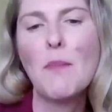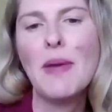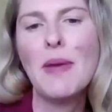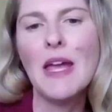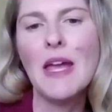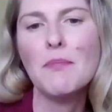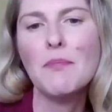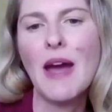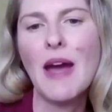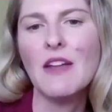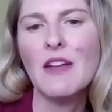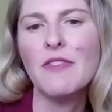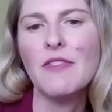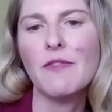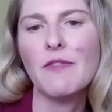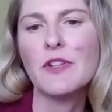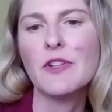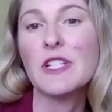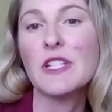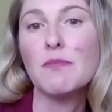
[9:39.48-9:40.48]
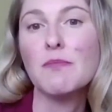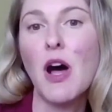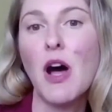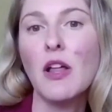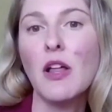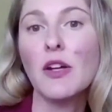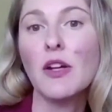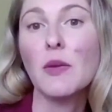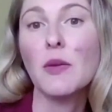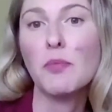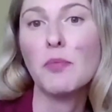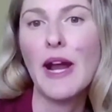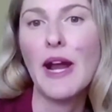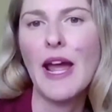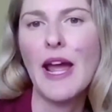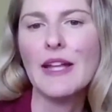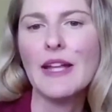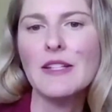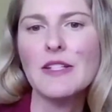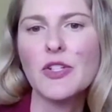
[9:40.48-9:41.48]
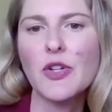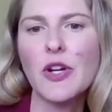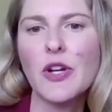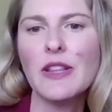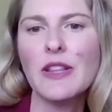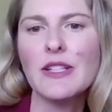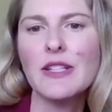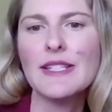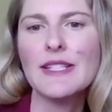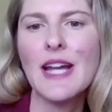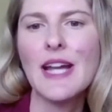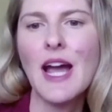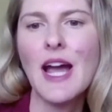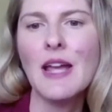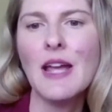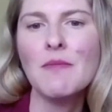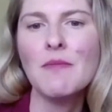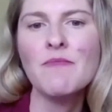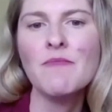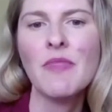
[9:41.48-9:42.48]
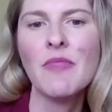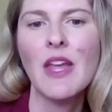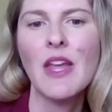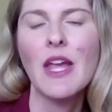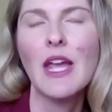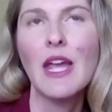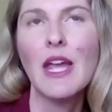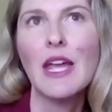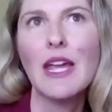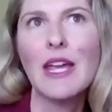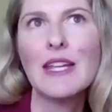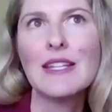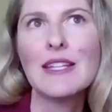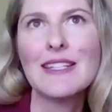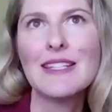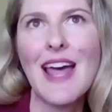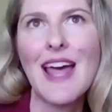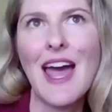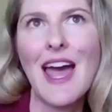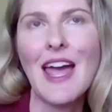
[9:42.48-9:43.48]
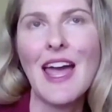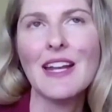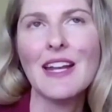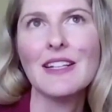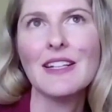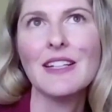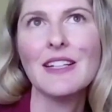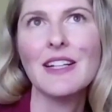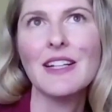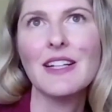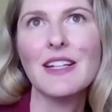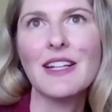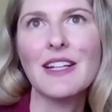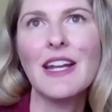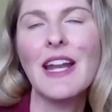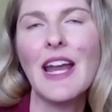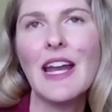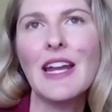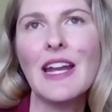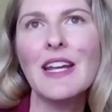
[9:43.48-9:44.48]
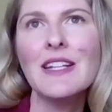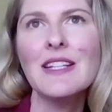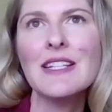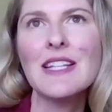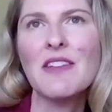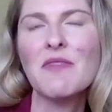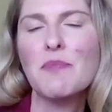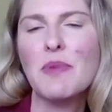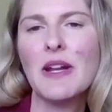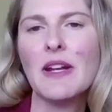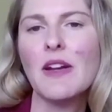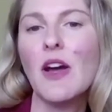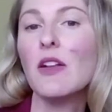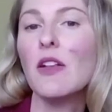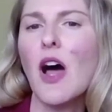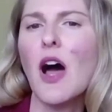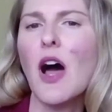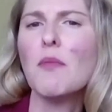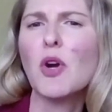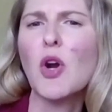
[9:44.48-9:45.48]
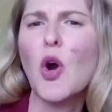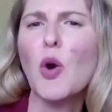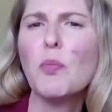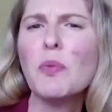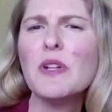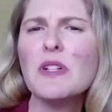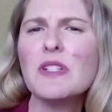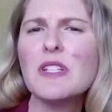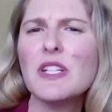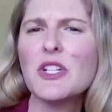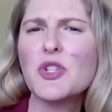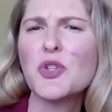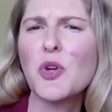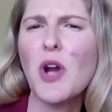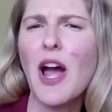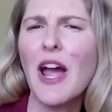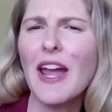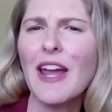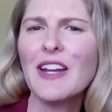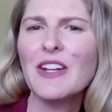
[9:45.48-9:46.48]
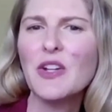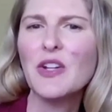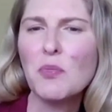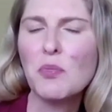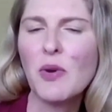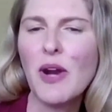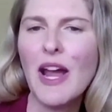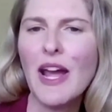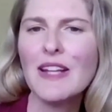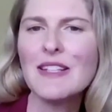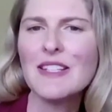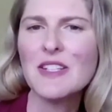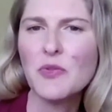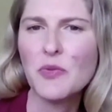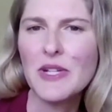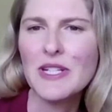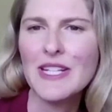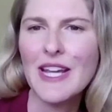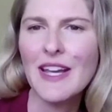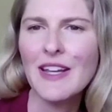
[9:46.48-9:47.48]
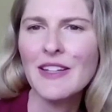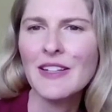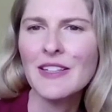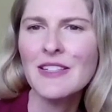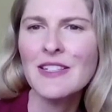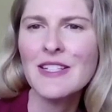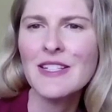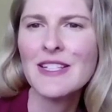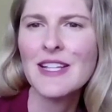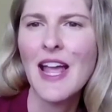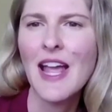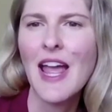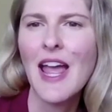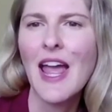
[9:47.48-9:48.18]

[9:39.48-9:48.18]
big benefit for smaller brands during this time is that Canadians have been a lot more open to trying new brands and retailers.